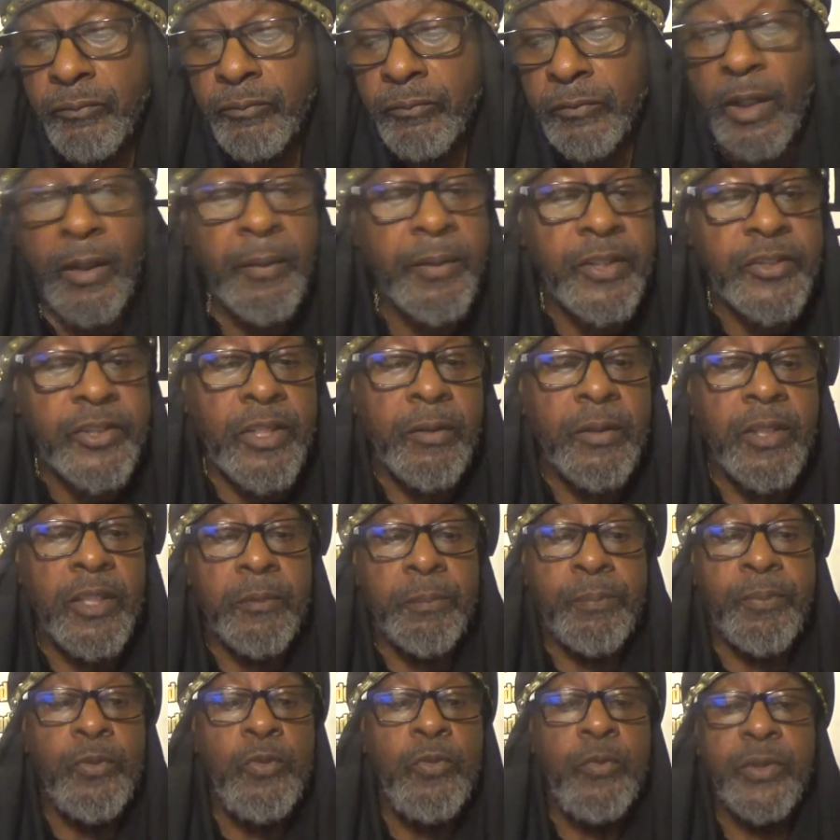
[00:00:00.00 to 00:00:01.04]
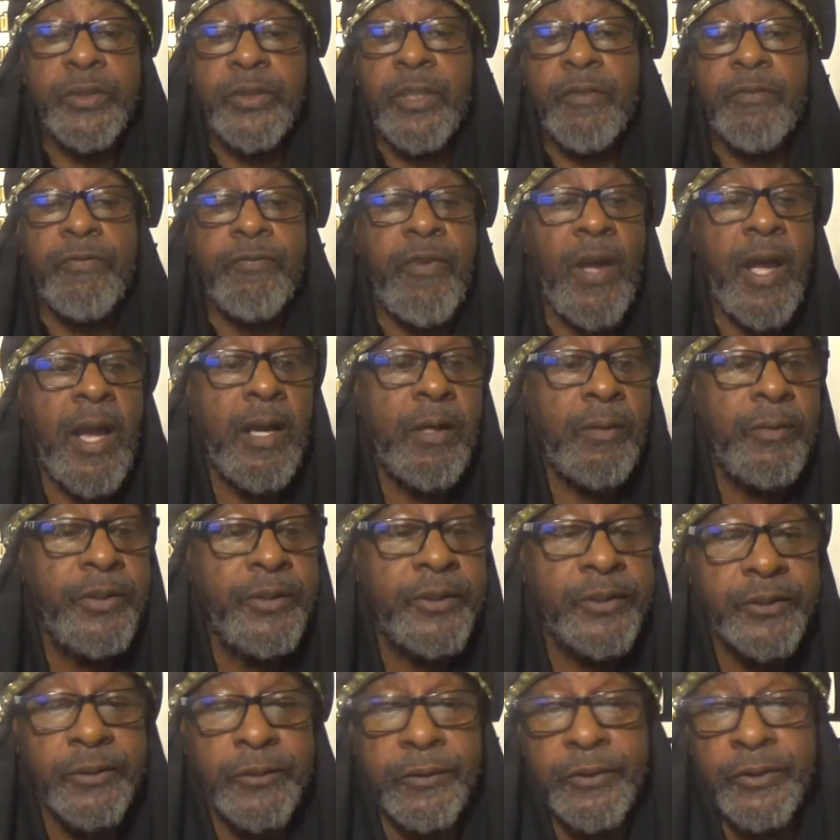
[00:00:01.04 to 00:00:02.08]
Well, I guess I gotta prove what that fire
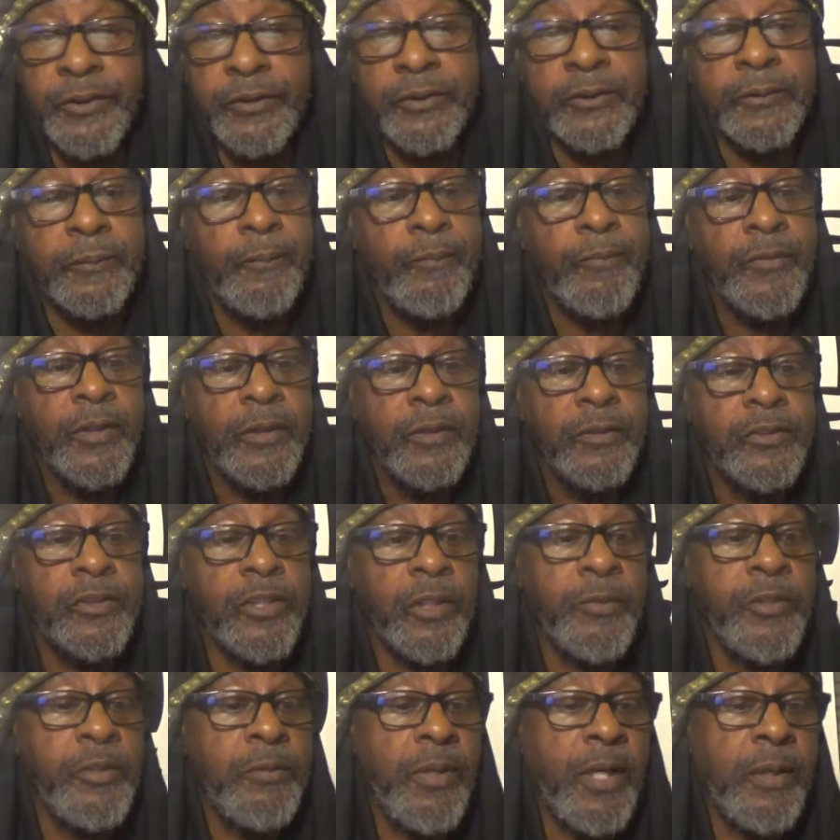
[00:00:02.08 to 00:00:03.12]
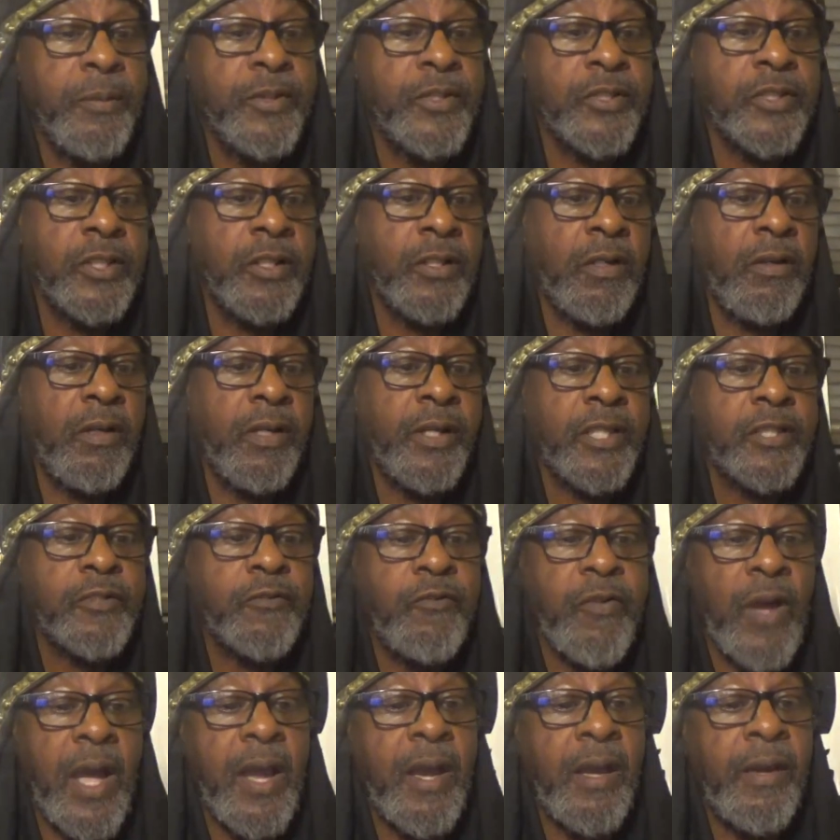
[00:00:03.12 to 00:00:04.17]
is, because some of you might be saying, oh, that's
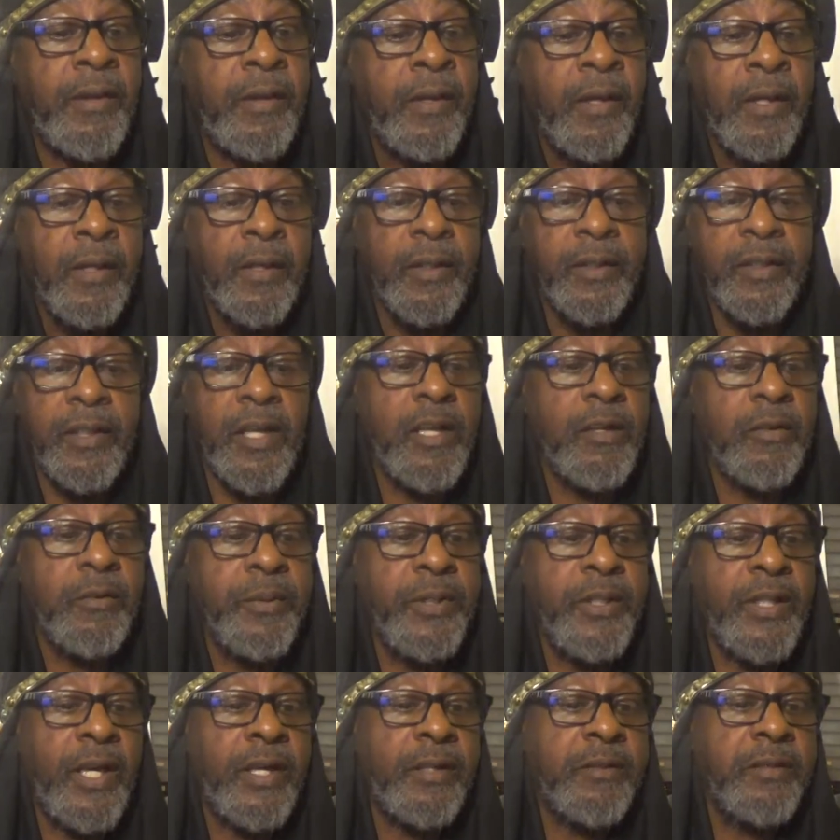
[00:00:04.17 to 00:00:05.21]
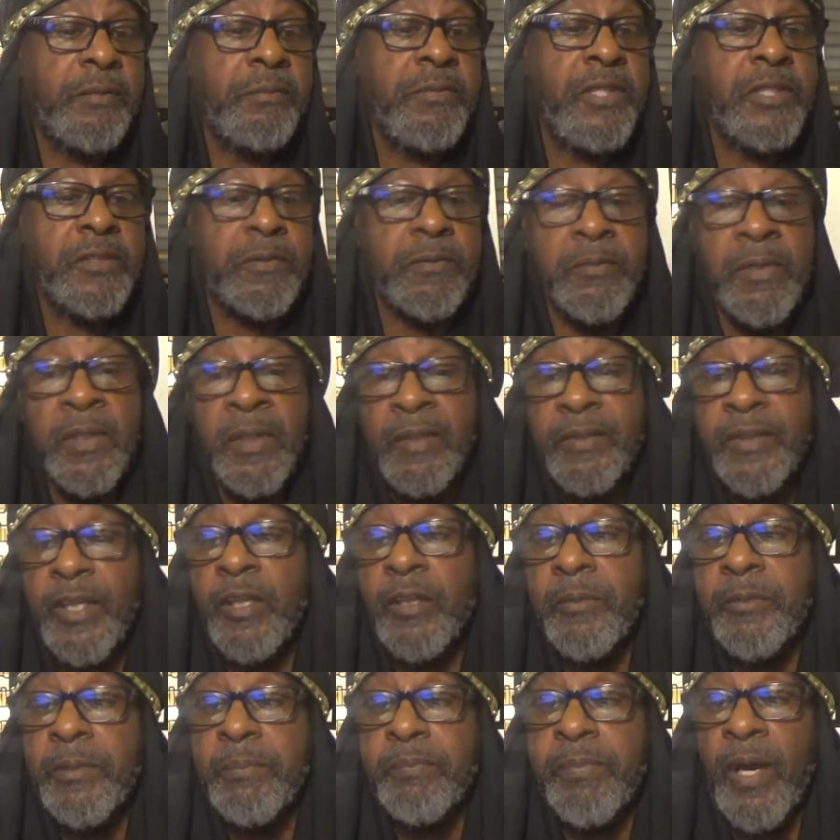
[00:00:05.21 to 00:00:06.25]
fire. And I don't mean that, it means they're
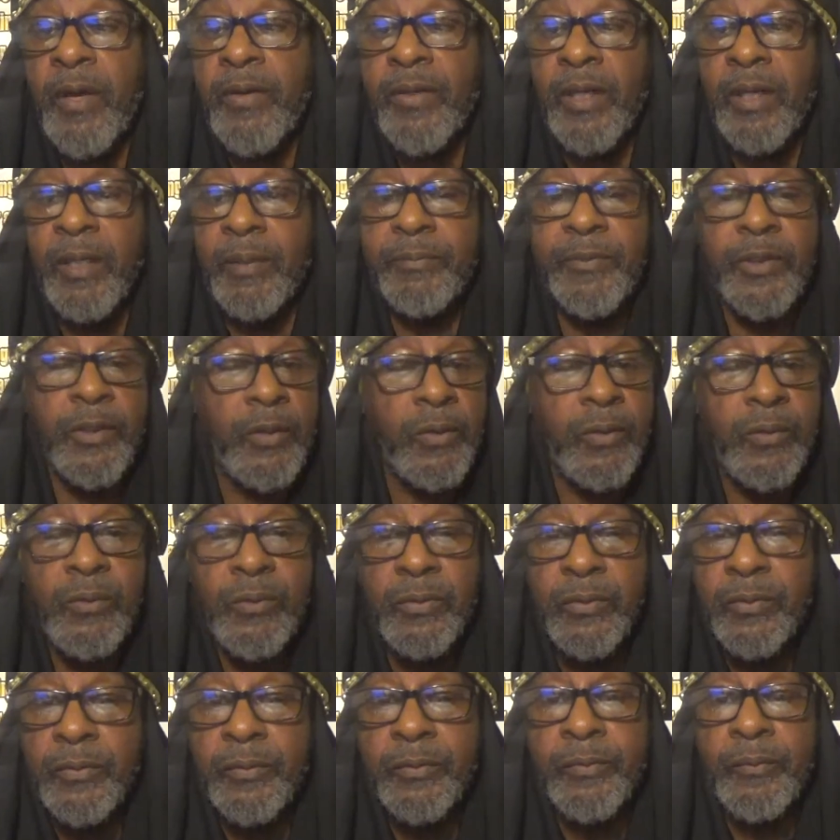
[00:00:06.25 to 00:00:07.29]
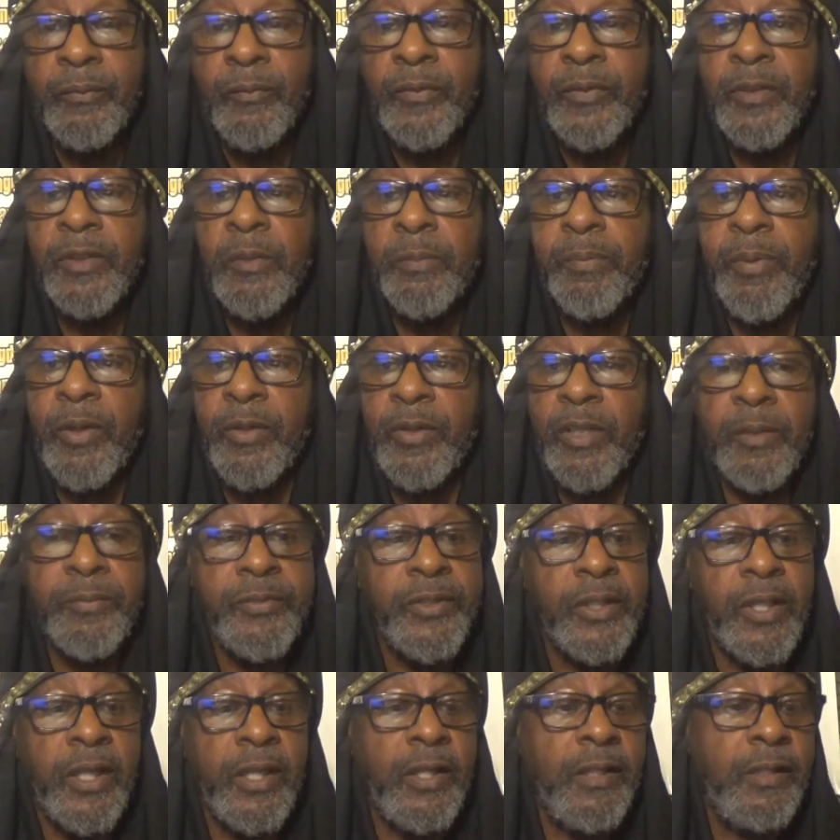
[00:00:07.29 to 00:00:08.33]
gonna be burnt up. No. You burnt up,
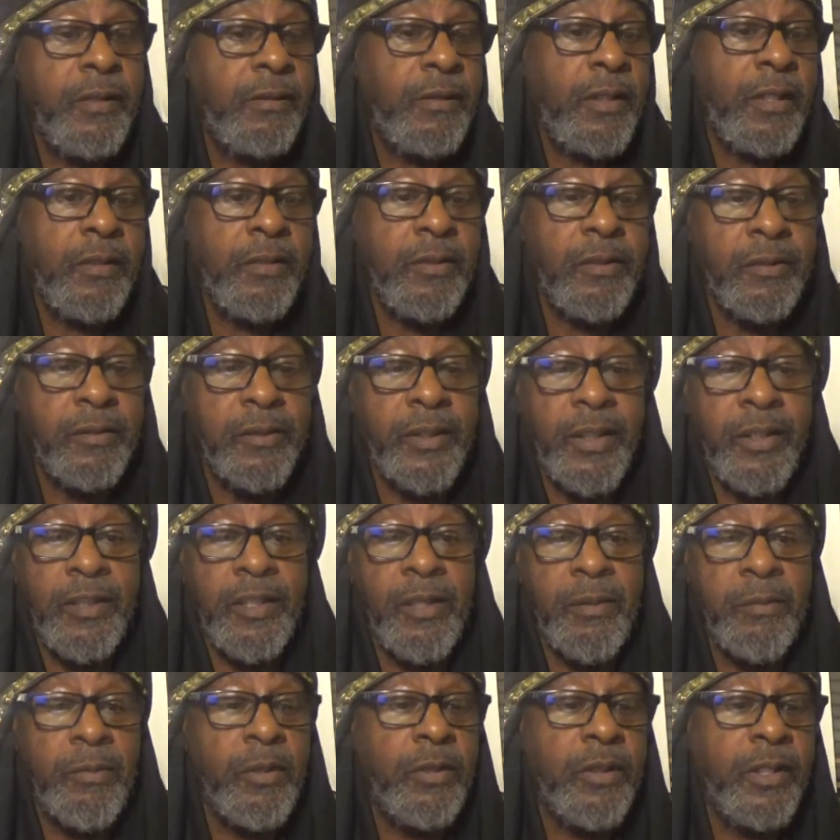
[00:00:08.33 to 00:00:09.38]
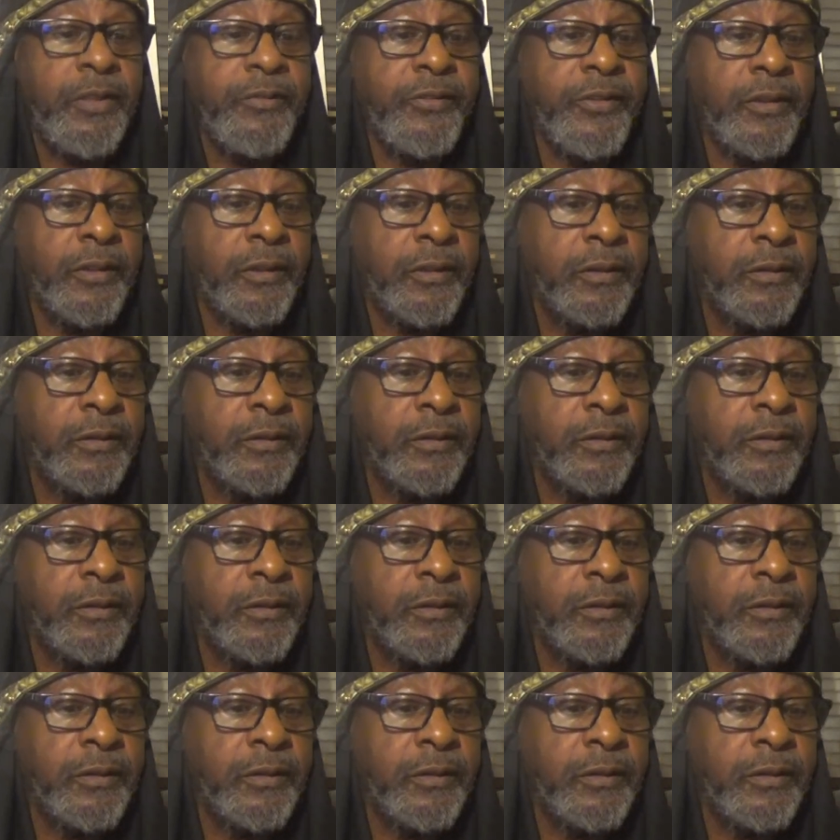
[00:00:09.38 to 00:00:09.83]
you can't ain't no ain't no more of you.